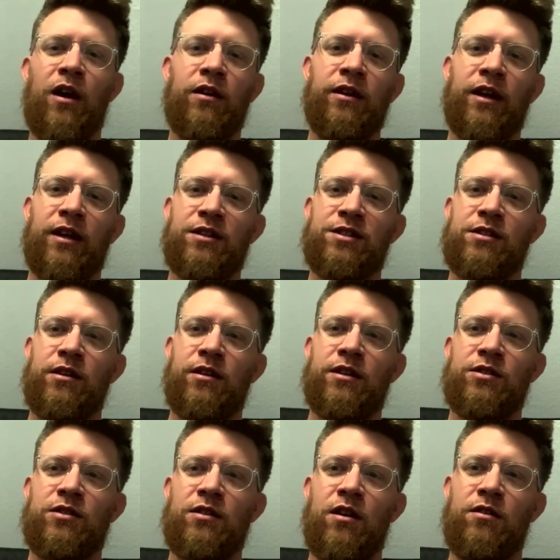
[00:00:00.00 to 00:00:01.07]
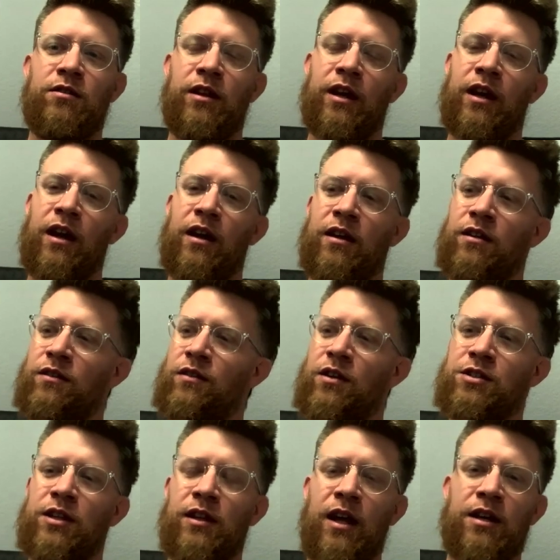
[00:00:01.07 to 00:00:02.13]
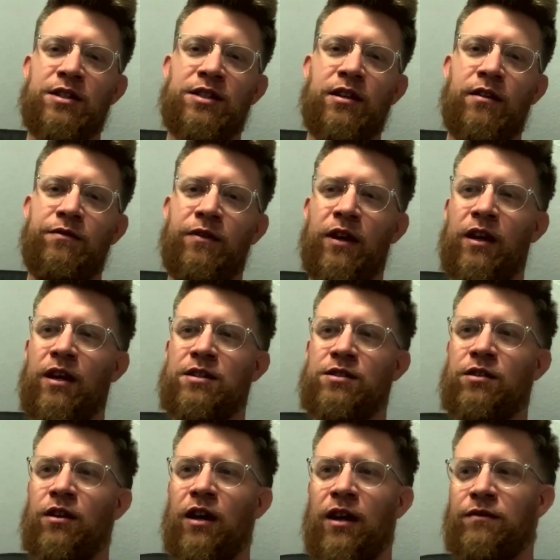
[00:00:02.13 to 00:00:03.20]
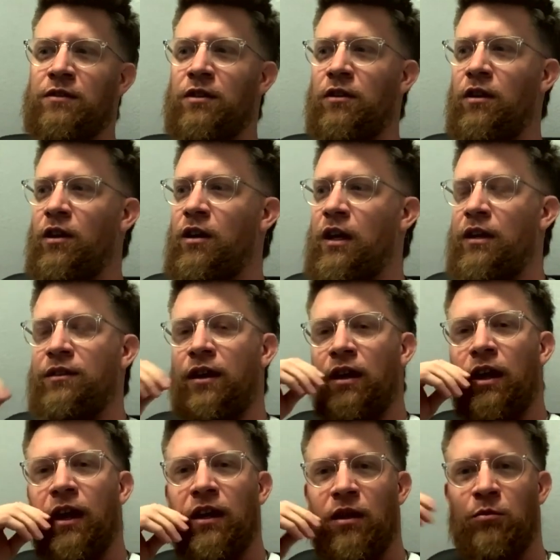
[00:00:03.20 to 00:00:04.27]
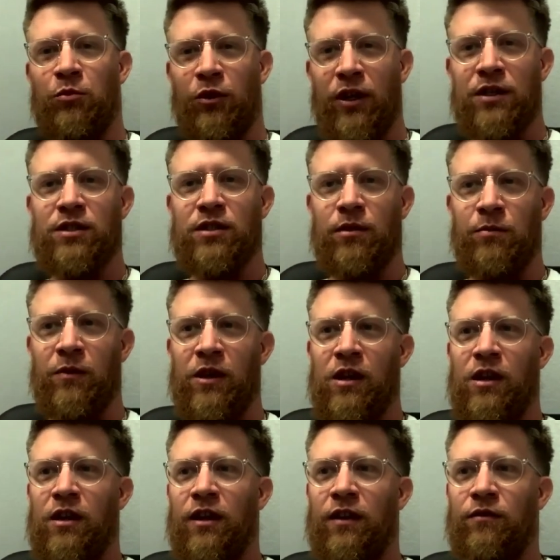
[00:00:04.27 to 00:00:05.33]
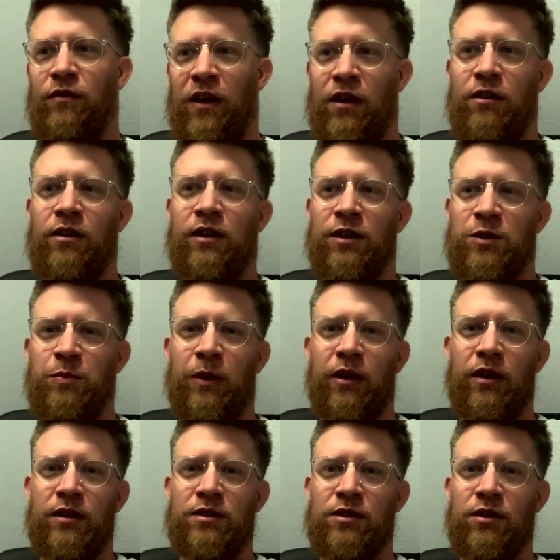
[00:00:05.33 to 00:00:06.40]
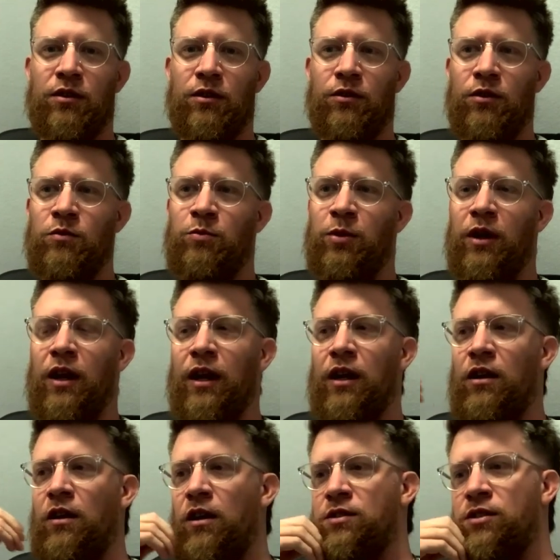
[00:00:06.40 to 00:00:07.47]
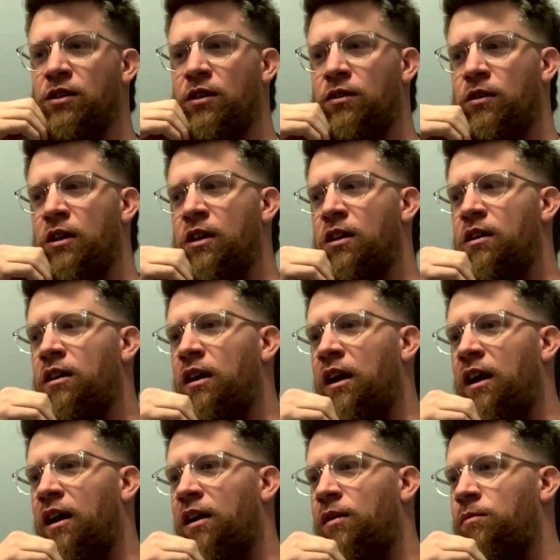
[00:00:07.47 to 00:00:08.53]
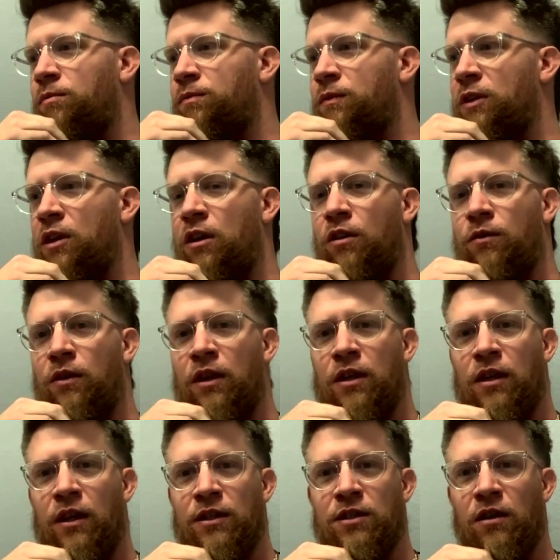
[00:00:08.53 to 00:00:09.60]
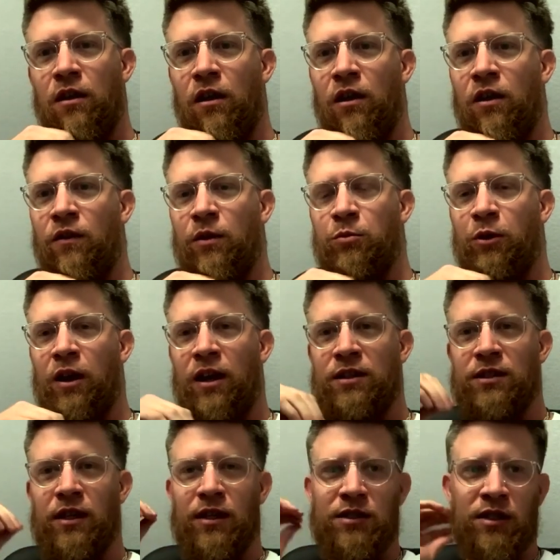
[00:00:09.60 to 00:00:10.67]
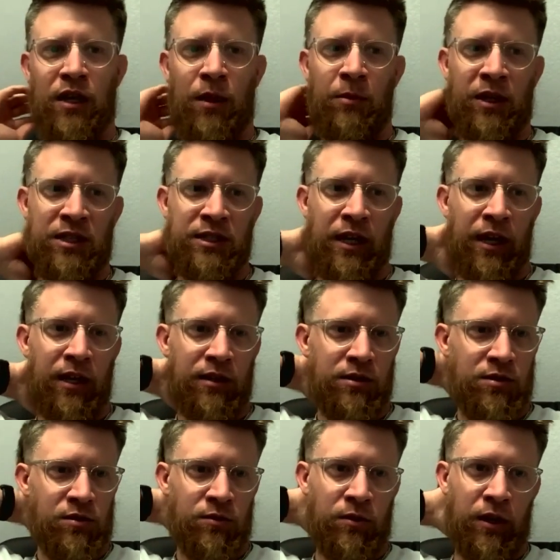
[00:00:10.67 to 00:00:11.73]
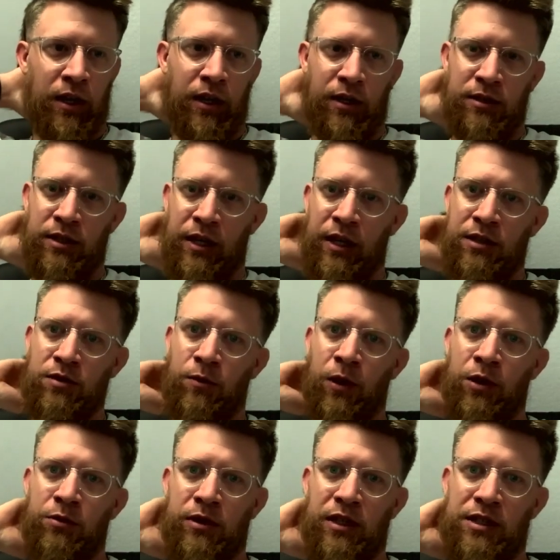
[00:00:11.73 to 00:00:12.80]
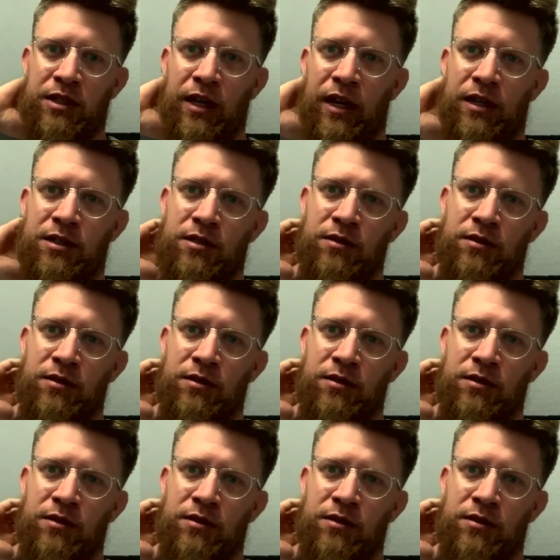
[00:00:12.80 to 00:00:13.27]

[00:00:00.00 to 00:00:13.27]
on like a serious note, like I, there's a lot of stuff like I still have to learn. I think I can bring some veteran experience to the group, but I can also, um, you know, it, it's an ongoing process, and I'm excited to uh, to get to work with these guys. Are they